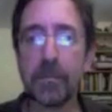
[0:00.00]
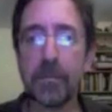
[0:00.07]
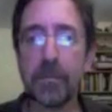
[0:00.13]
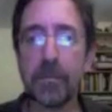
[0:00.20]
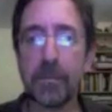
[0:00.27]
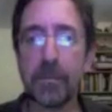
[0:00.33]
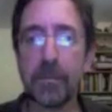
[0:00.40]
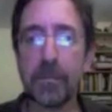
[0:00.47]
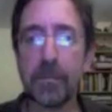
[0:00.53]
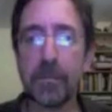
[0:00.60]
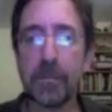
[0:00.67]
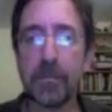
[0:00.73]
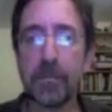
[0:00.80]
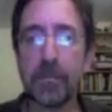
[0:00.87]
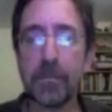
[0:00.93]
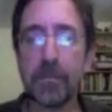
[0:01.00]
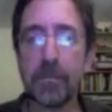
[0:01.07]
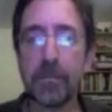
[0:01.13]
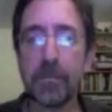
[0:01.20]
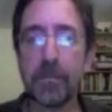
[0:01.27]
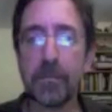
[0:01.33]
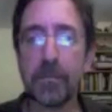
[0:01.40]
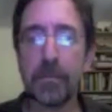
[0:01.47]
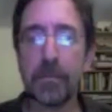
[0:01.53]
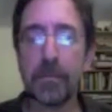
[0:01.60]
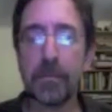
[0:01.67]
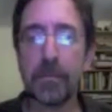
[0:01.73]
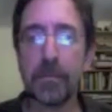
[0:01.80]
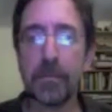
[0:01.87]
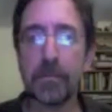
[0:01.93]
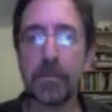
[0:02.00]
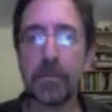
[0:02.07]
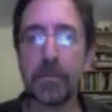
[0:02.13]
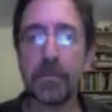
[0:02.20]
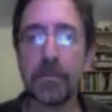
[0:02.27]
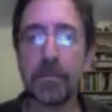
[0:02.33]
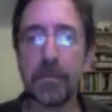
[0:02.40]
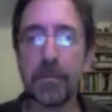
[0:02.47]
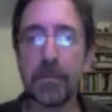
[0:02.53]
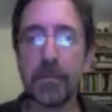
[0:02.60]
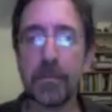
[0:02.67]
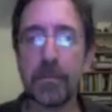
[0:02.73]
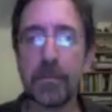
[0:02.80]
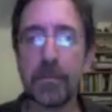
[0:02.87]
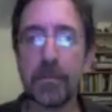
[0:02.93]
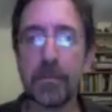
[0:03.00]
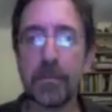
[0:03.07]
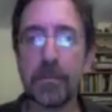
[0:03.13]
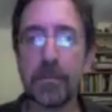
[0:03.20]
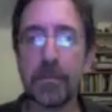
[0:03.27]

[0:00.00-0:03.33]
(not speaking)